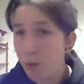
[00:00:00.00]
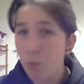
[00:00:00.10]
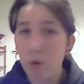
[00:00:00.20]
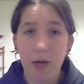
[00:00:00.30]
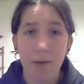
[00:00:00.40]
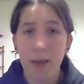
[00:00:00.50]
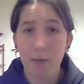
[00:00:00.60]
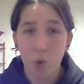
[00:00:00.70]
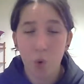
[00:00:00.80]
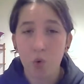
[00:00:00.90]
and they weren't going to
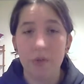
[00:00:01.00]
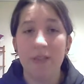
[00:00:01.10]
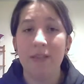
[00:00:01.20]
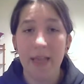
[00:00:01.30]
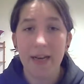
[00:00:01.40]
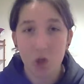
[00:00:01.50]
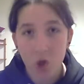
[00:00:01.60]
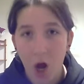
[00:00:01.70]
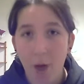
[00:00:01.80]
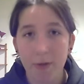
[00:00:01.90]
be able to hold a steady
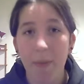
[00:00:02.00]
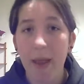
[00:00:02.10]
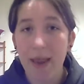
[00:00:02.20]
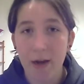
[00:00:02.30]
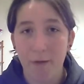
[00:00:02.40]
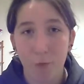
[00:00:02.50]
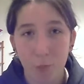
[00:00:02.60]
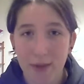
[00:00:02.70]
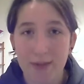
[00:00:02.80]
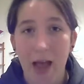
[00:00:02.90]
job to pay enough
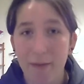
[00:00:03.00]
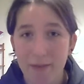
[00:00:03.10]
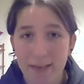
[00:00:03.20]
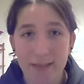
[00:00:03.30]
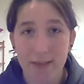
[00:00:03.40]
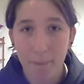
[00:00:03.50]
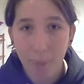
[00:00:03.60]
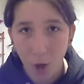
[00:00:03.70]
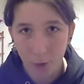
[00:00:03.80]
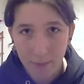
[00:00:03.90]
for rent to have a decent
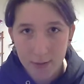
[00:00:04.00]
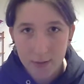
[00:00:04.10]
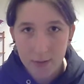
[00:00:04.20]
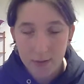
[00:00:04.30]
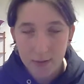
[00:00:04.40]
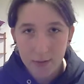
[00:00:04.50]
apartment.